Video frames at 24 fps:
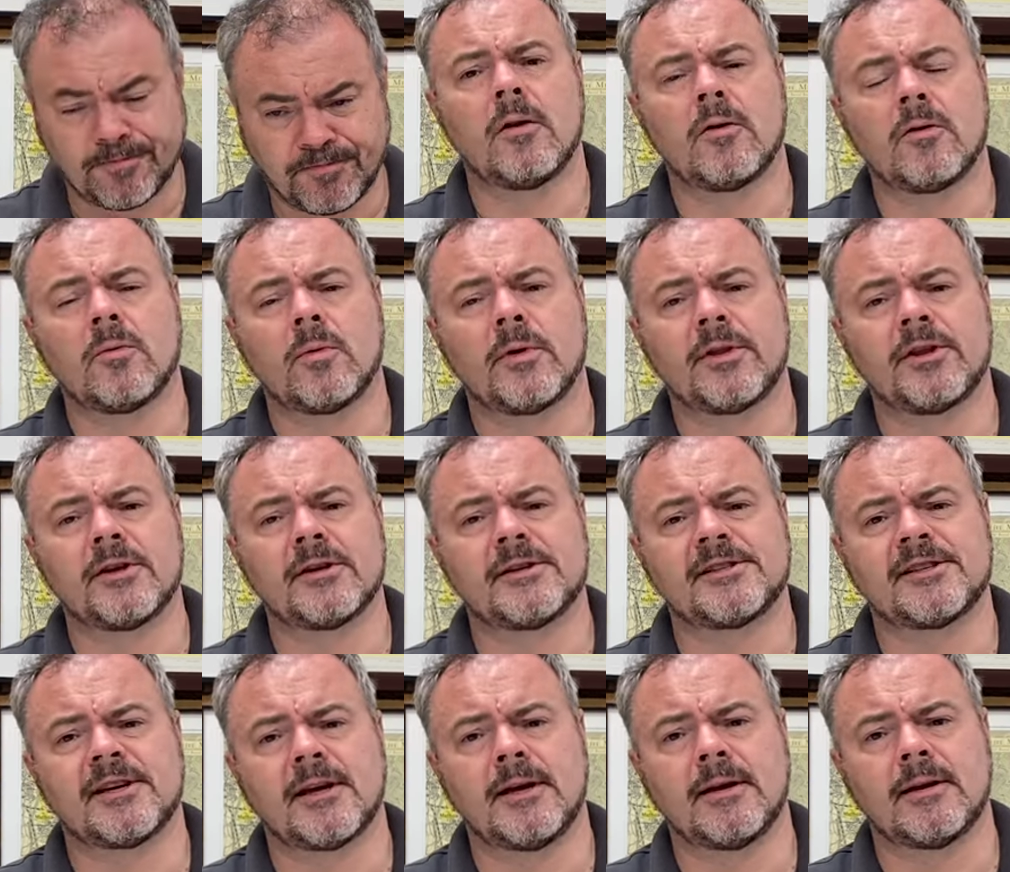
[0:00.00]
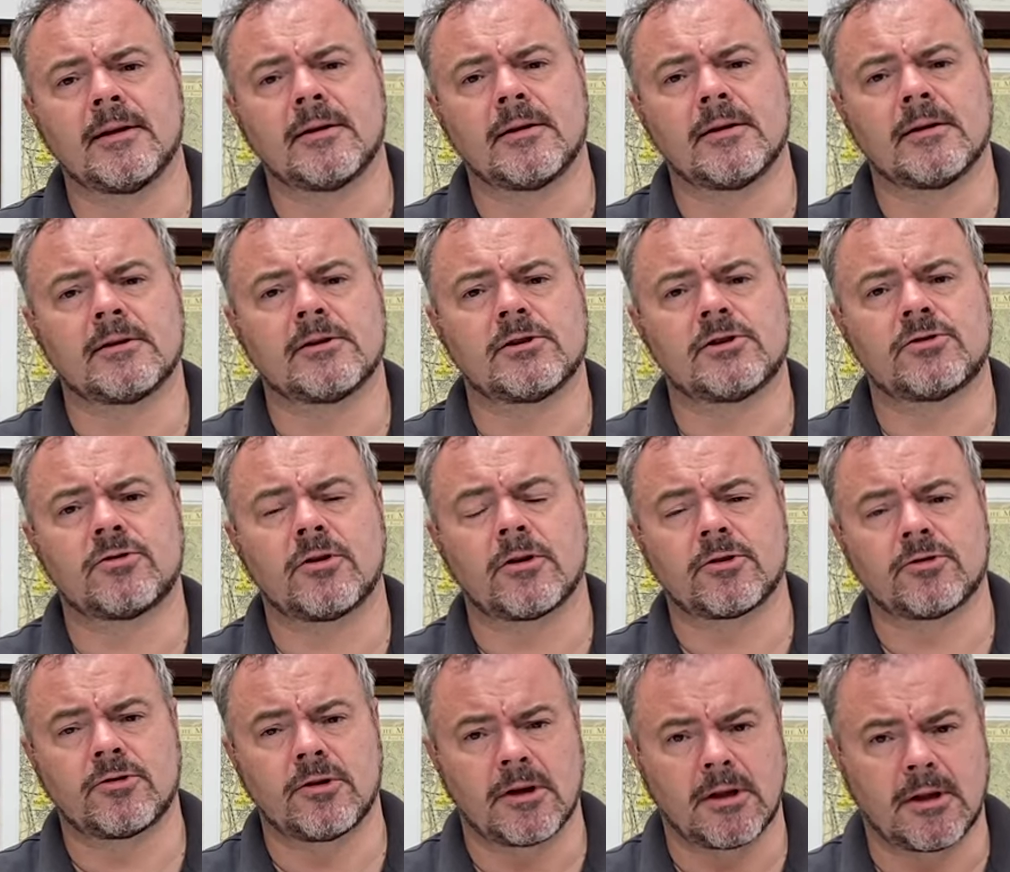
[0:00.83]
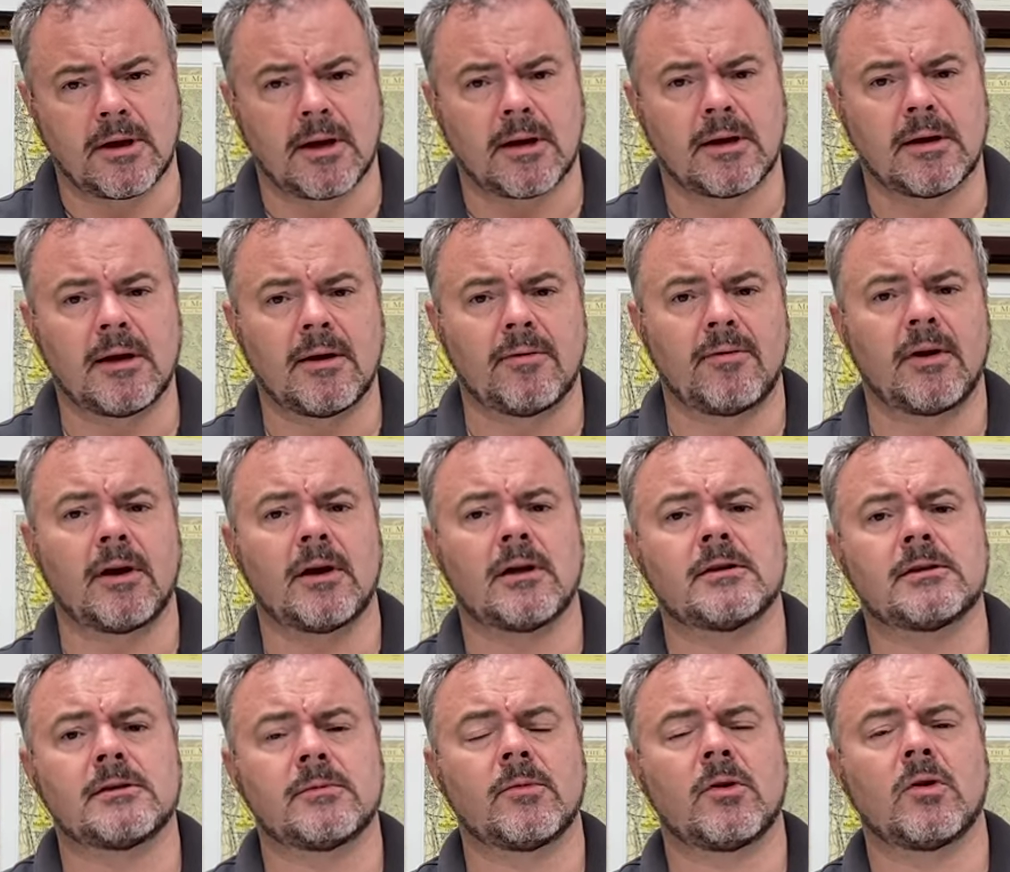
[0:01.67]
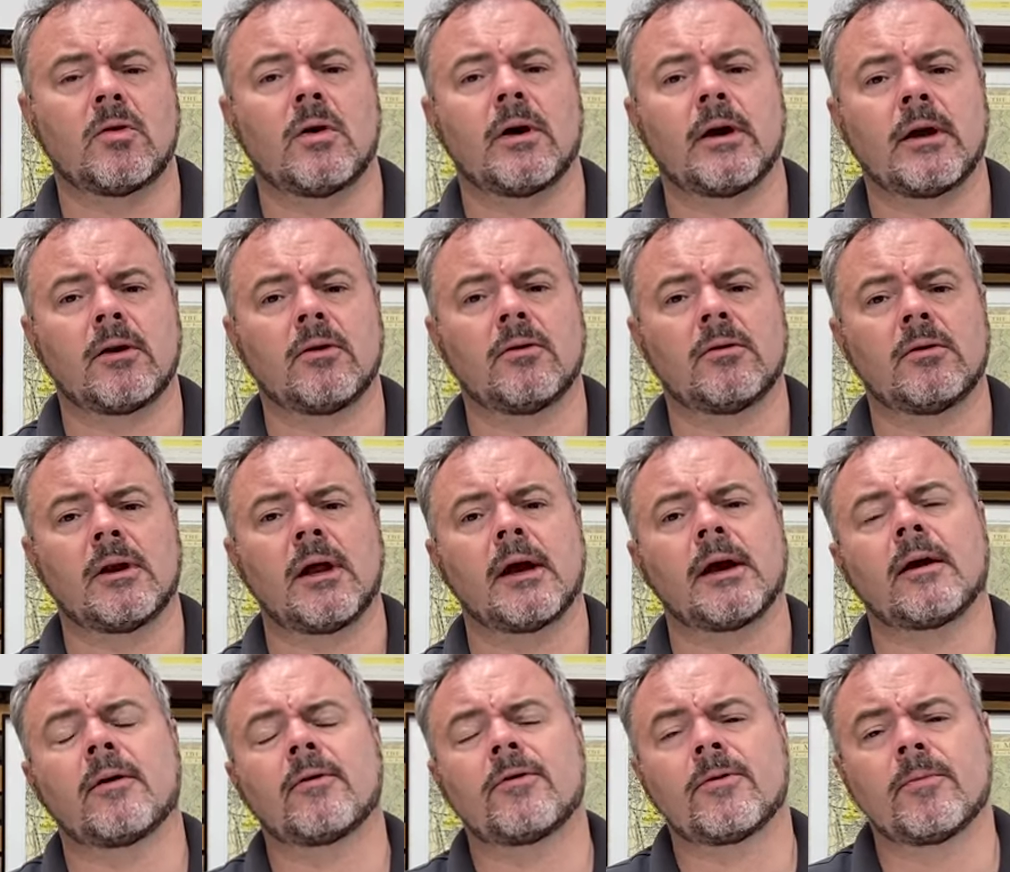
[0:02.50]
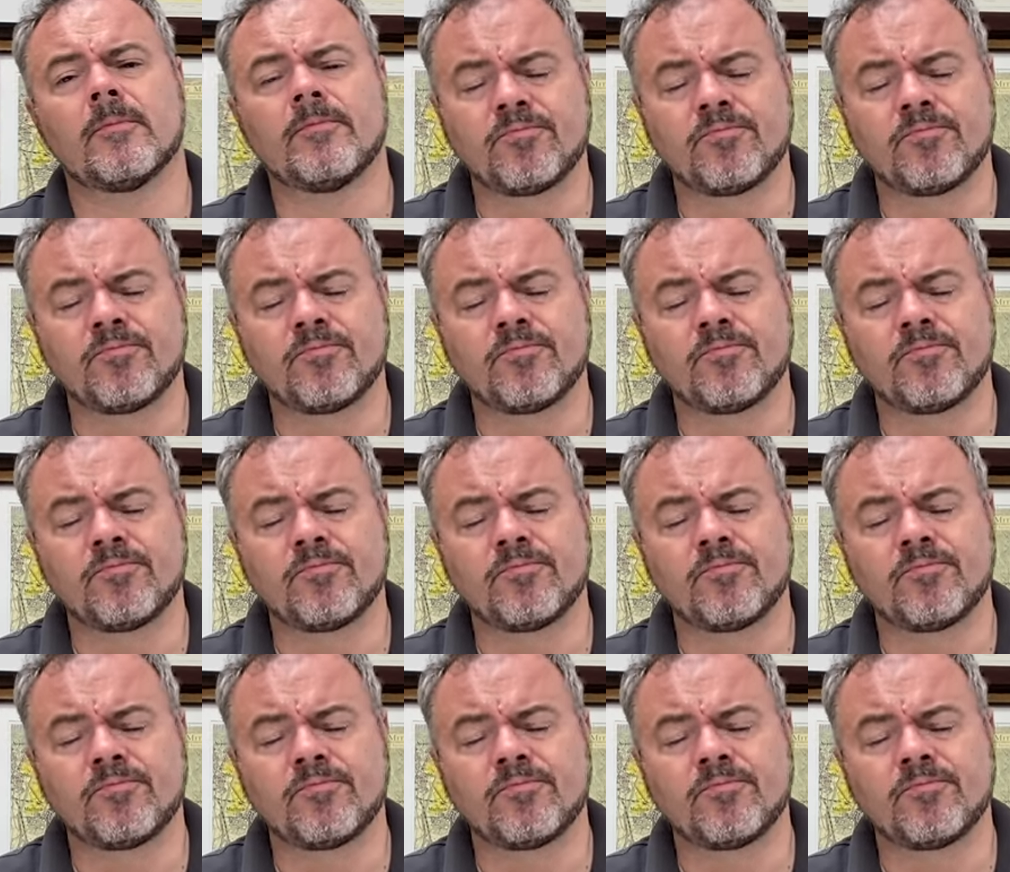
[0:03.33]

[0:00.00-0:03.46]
along with the cedar that's structuring that, giving it some quite good length.